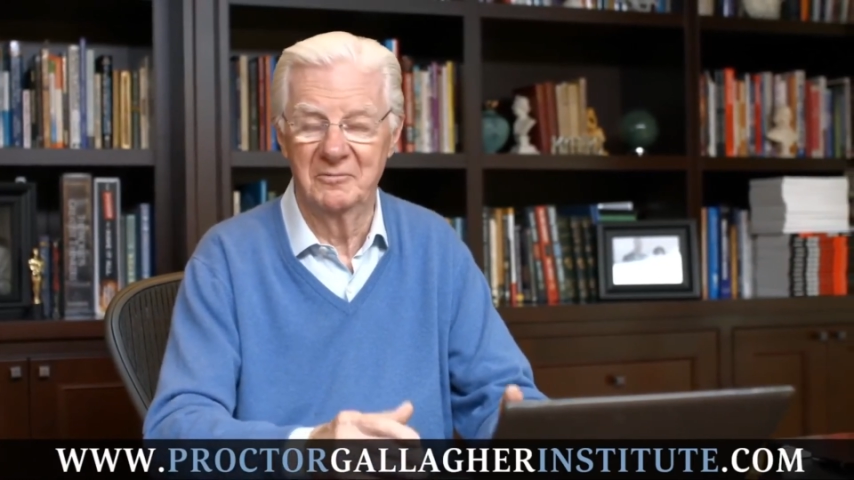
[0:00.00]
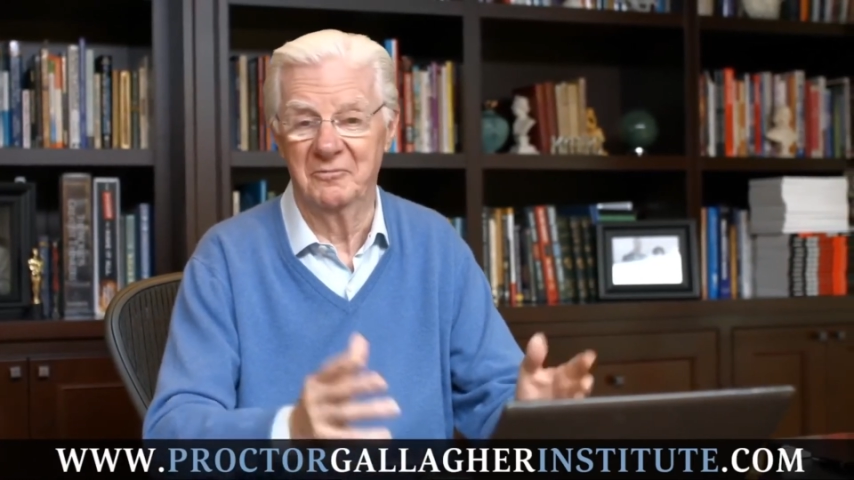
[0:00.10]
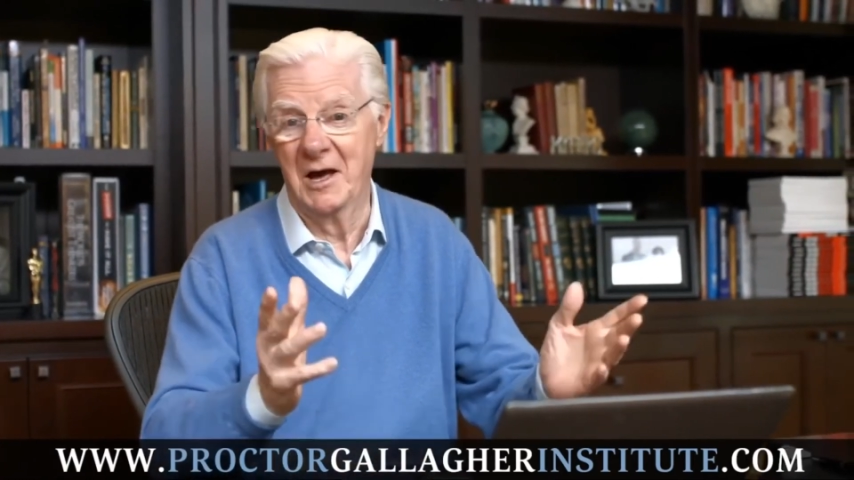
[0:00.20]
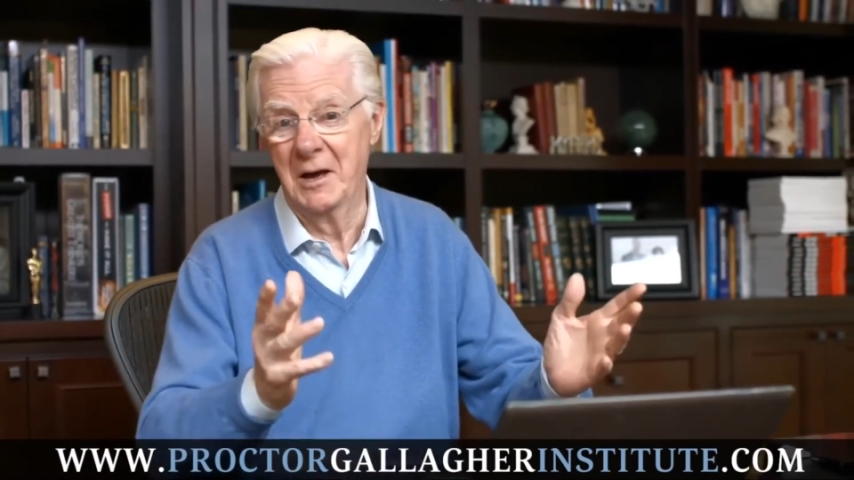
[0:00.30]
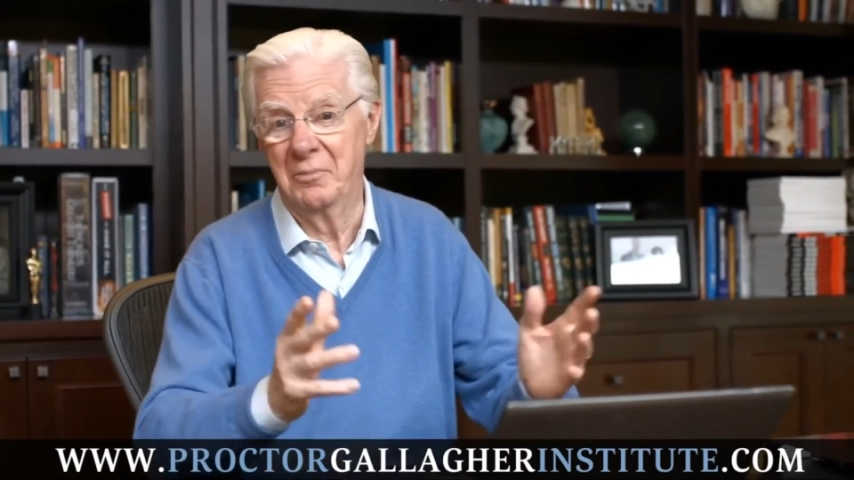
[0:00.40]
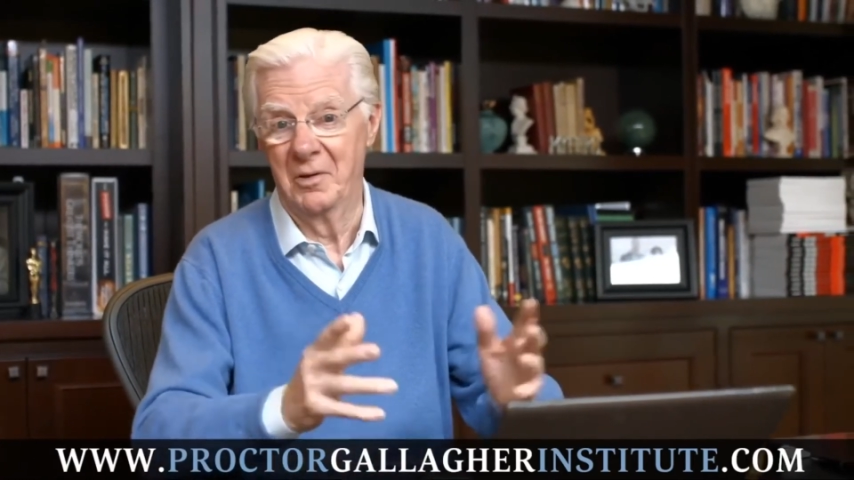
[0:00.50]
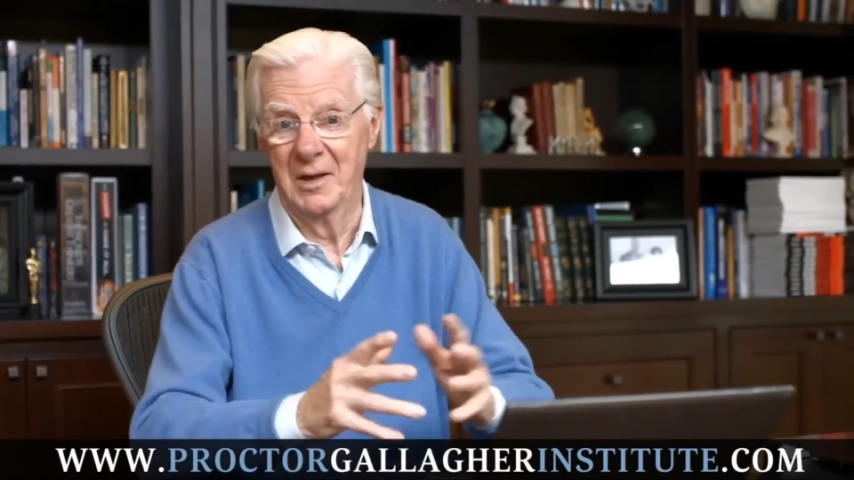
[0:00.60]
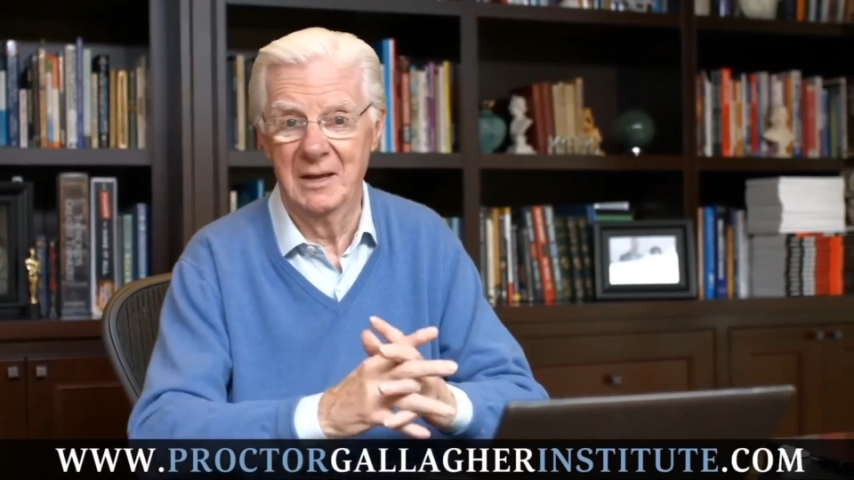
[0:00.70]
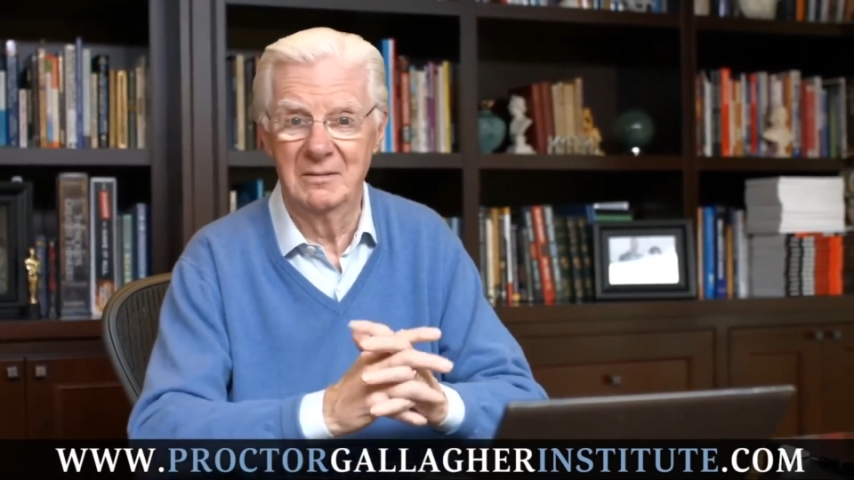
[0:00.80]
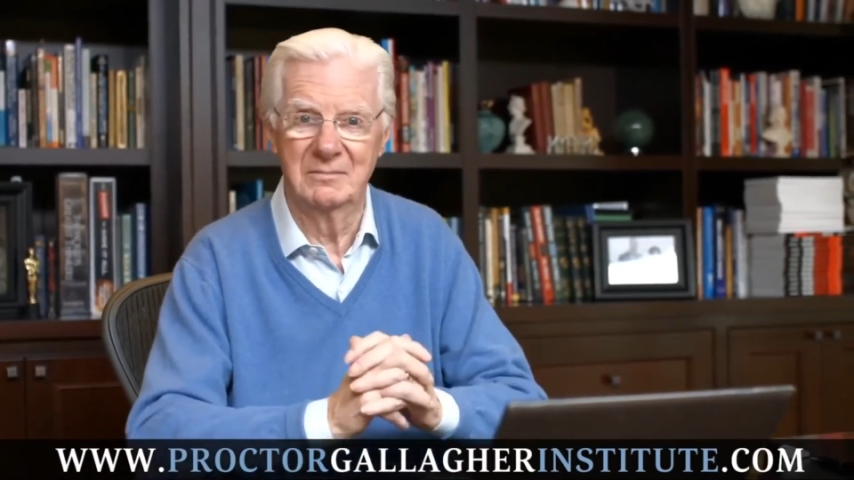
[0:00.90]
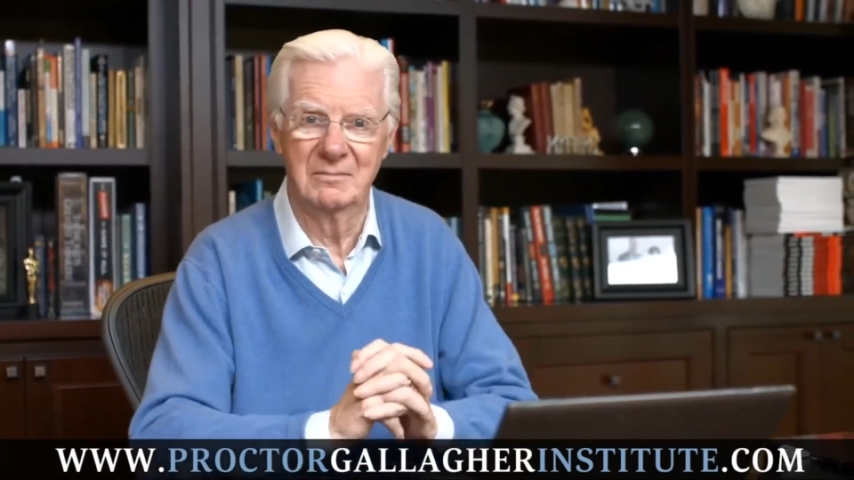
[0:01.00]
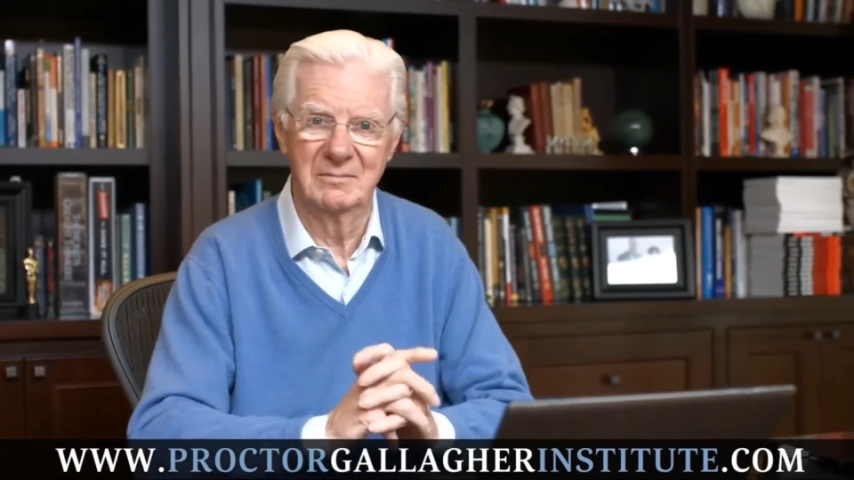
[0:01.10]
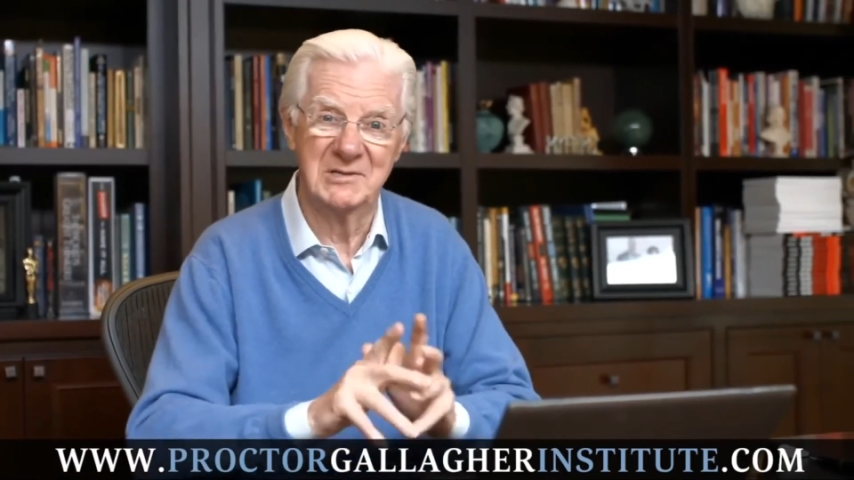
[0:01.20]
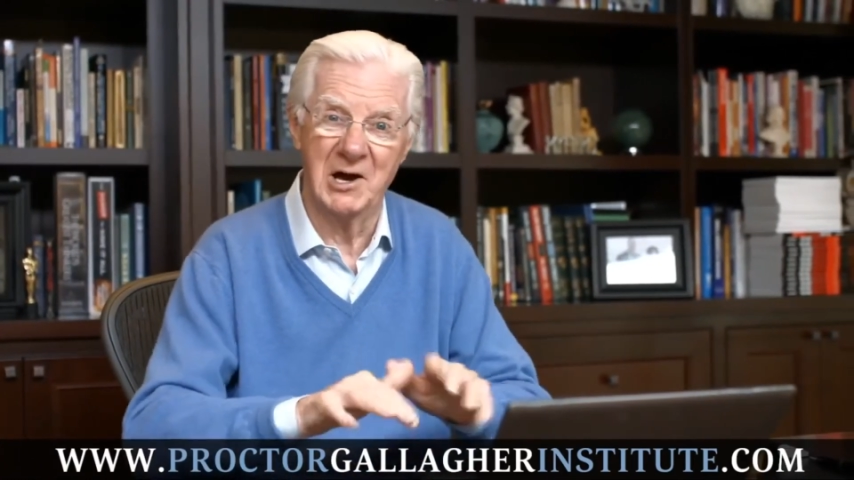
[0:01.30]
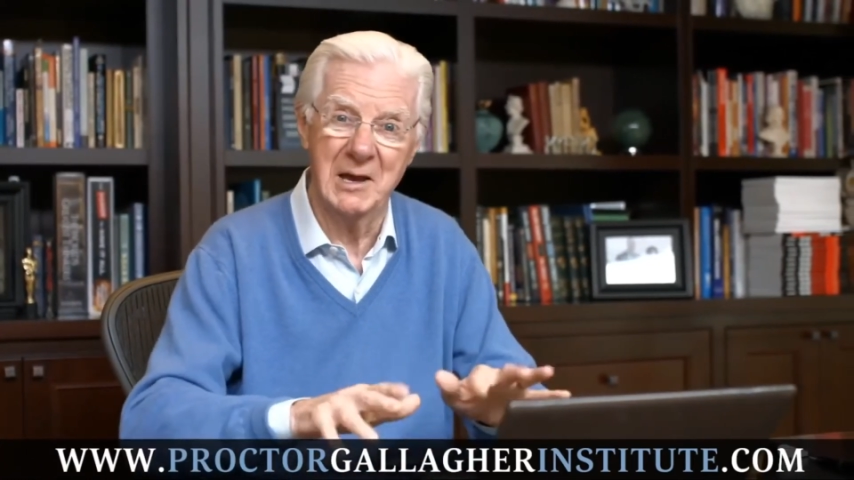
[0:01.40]
fly a plane,
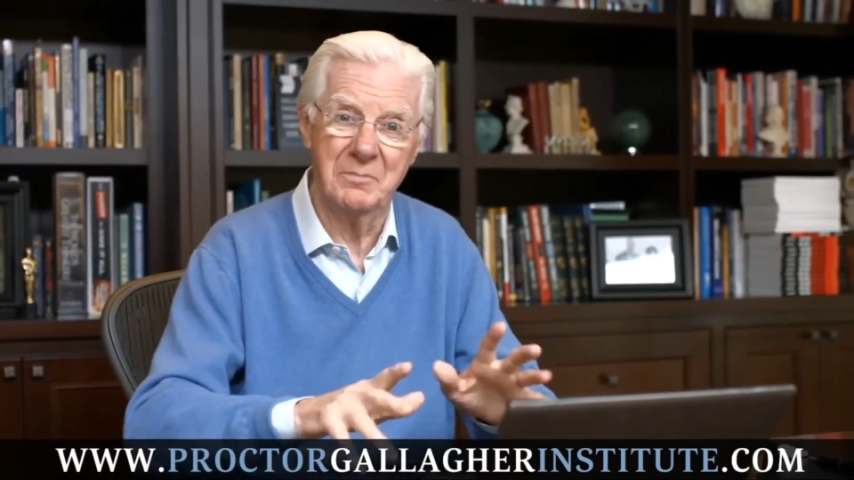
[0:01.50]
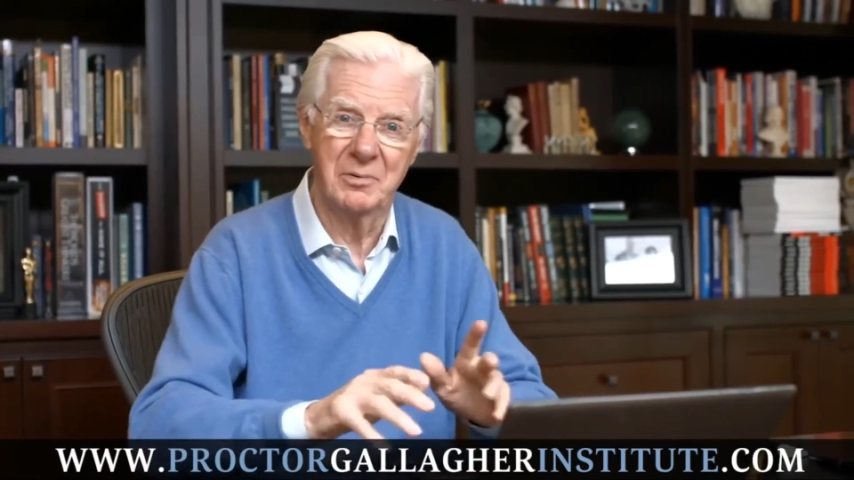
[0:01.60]
type,